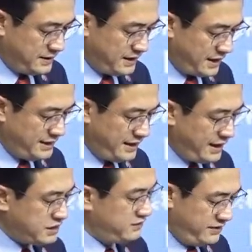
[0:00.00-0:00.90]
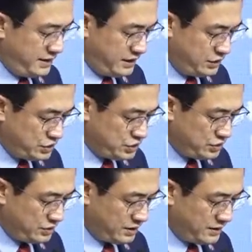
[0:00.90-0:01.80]
and actively
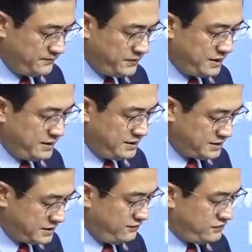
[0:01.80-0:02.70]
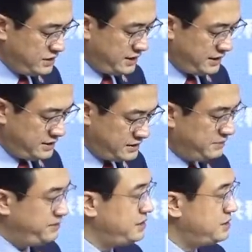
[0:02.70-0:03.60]
ensure the safety and
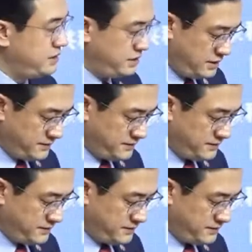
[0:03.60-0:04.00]
stability